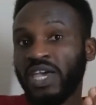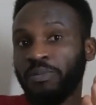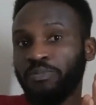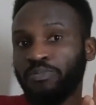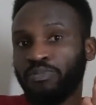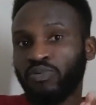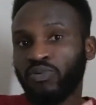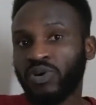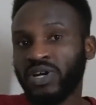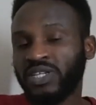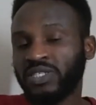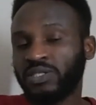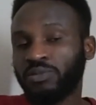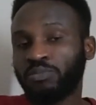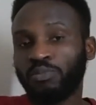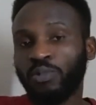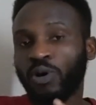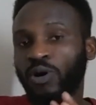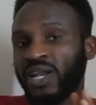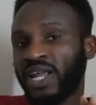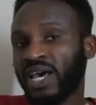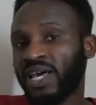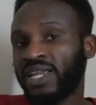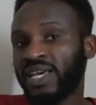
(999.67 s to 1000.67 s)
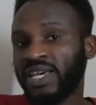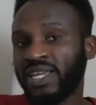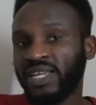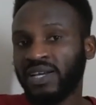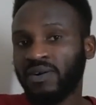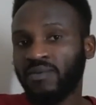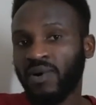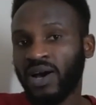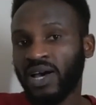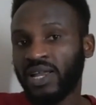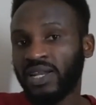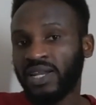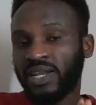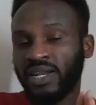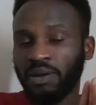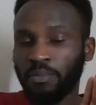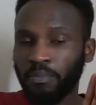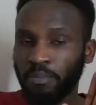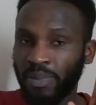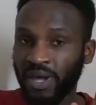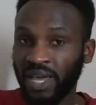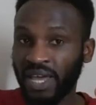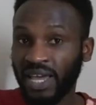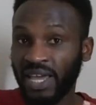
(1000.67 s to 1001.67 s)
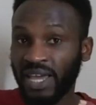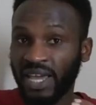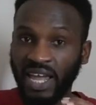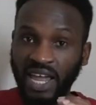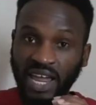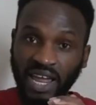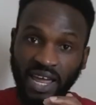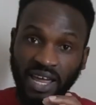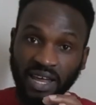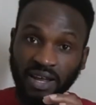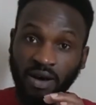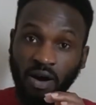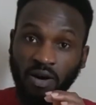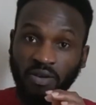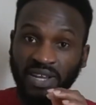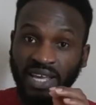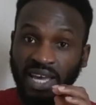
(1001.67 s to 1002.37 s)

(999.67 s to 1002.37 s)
point more than anyone on